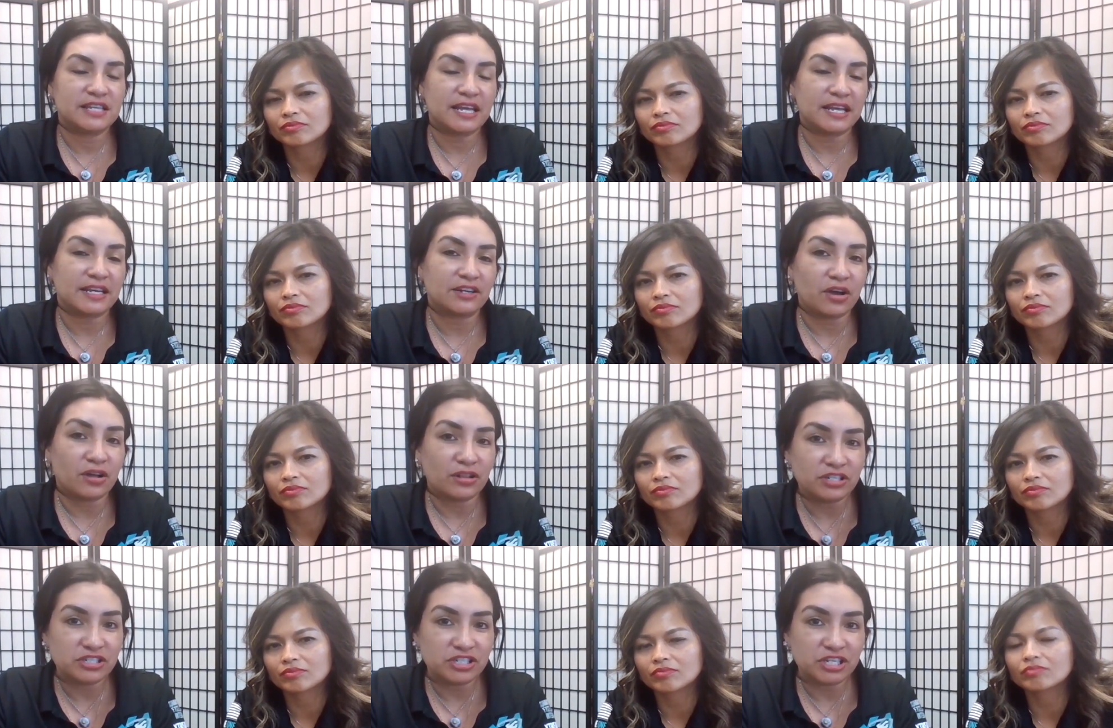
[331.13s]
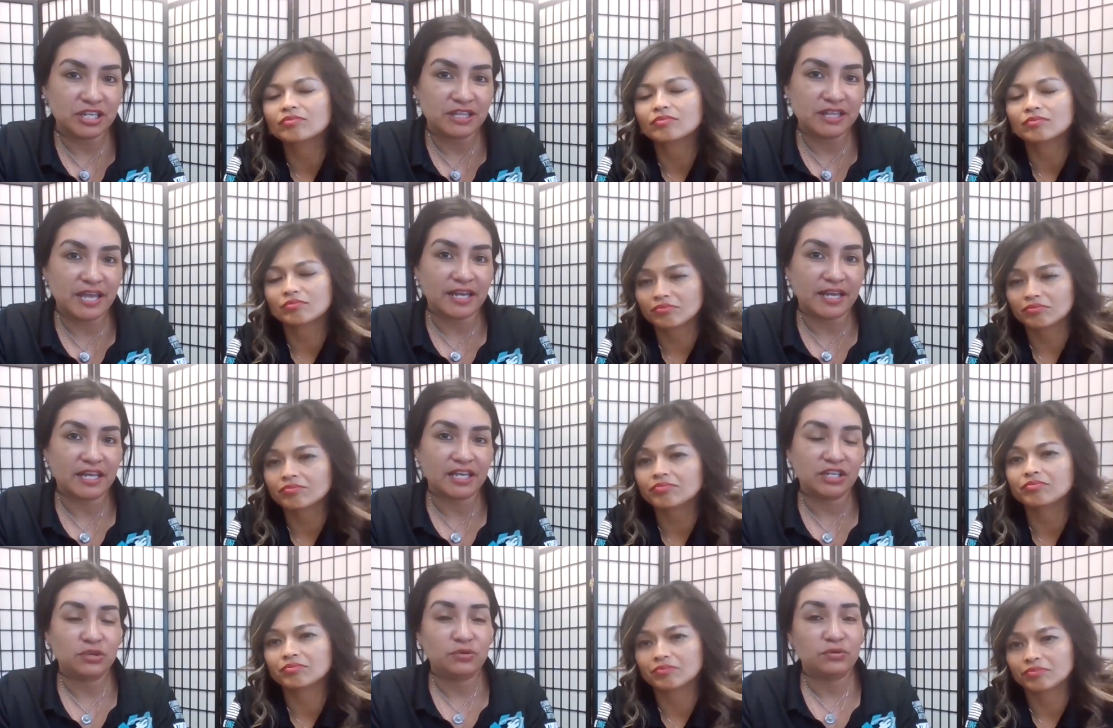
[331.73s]
Speaker 1: this technology
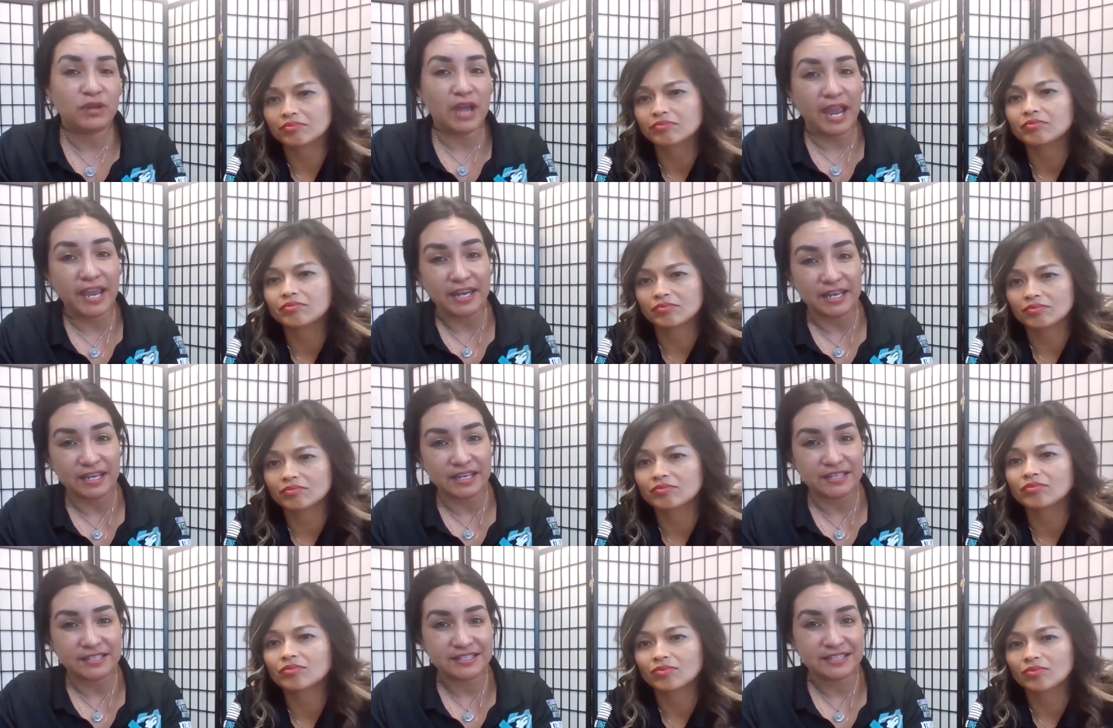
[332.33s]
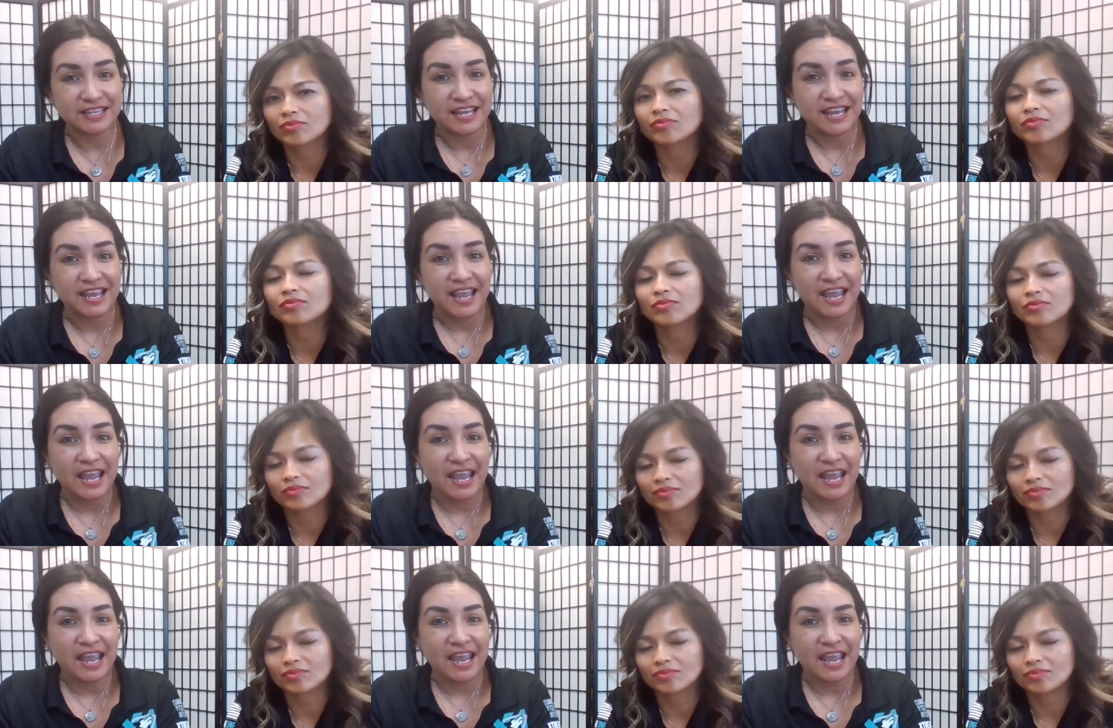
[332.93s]
that can unite us